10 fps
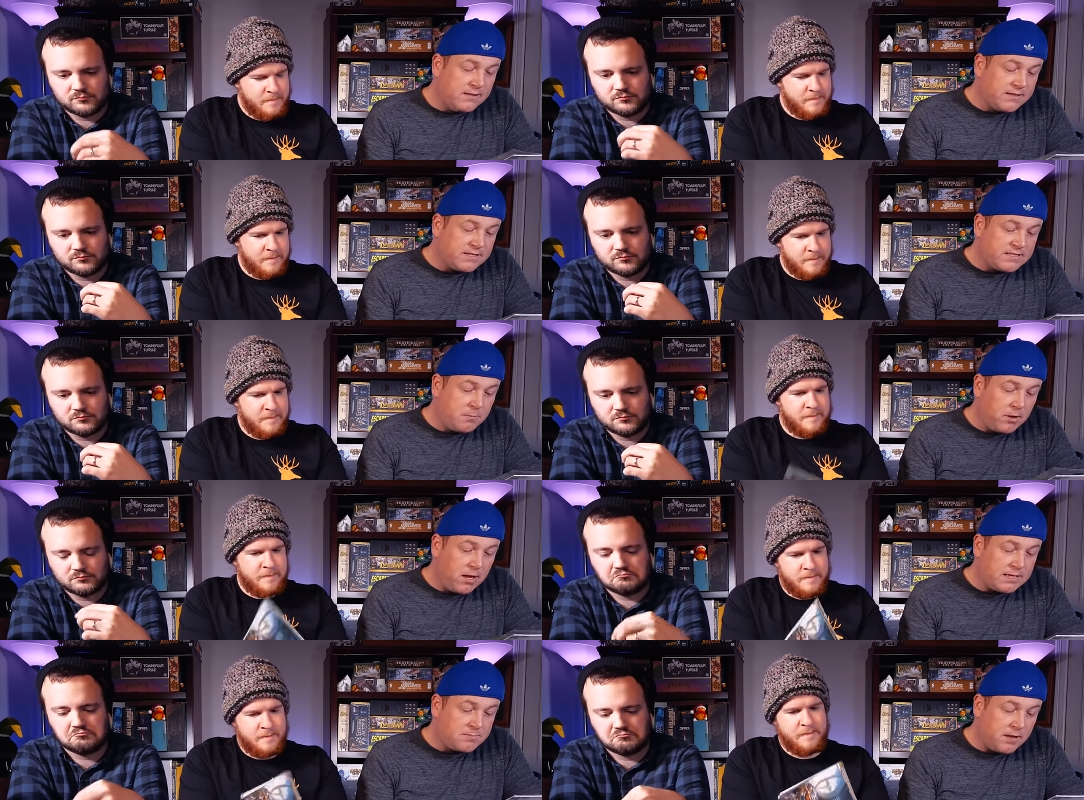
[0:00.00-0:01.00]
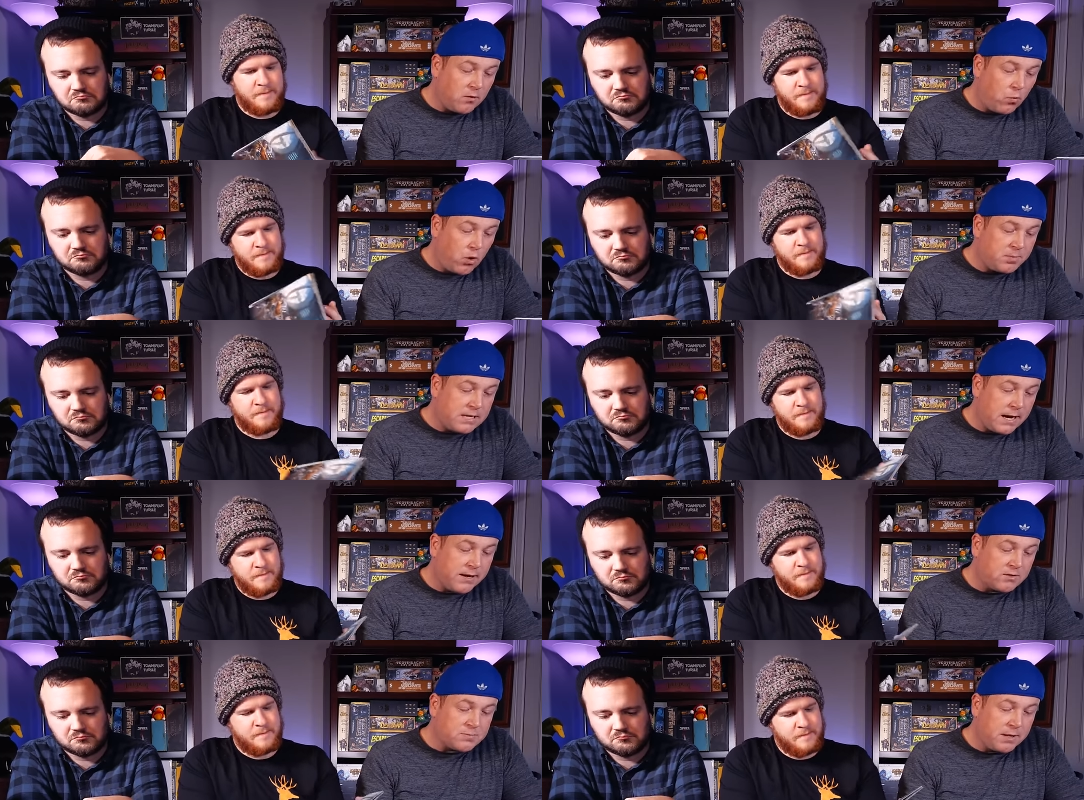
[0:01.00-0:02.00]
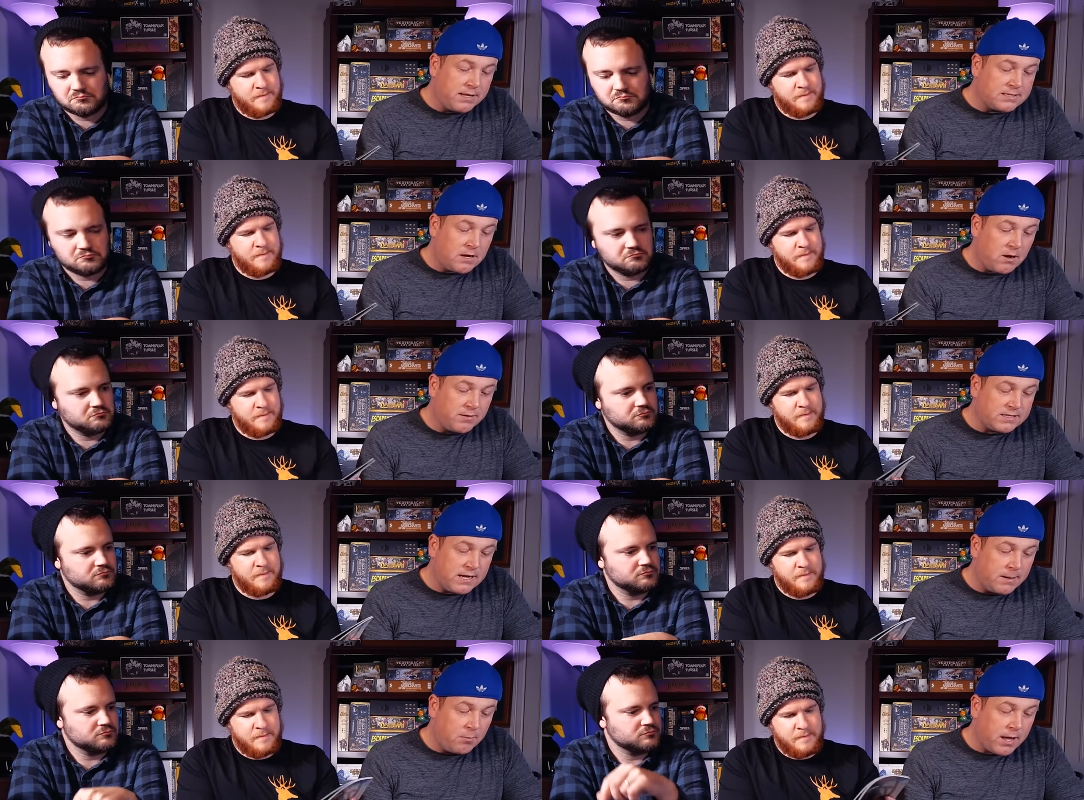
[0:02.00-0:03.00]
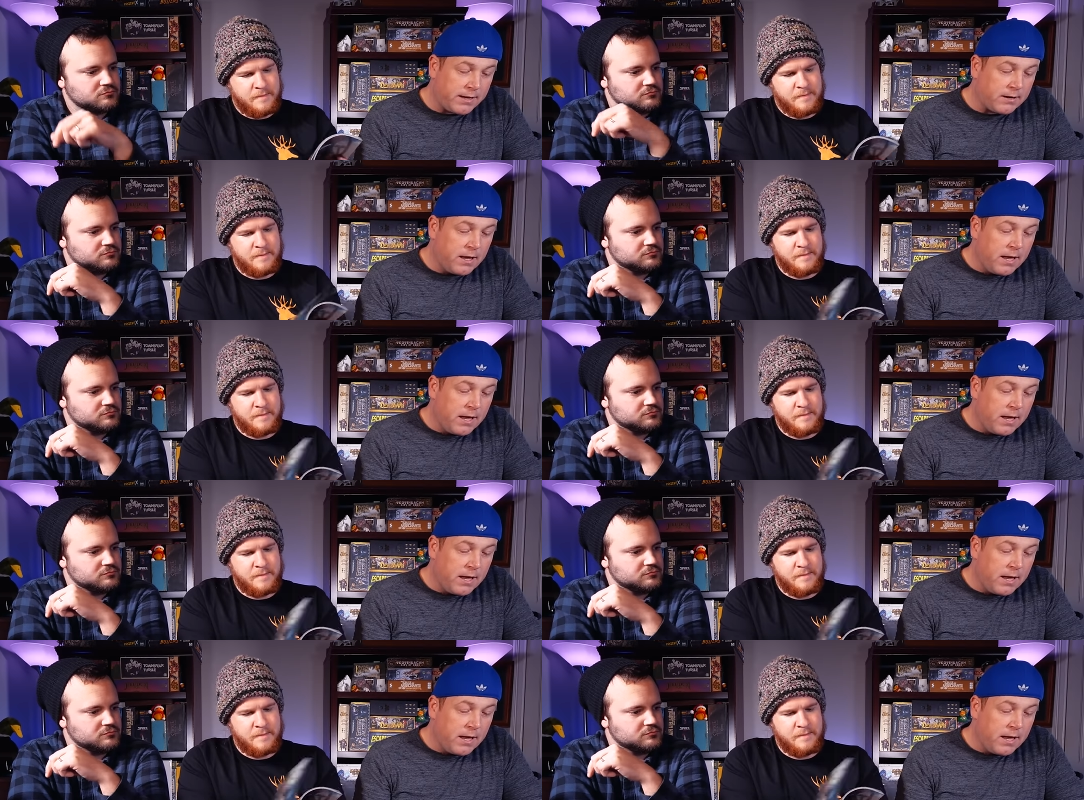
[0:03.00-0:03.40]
Speaker 1: This is symbolized by the warp tiles placed on the timeline.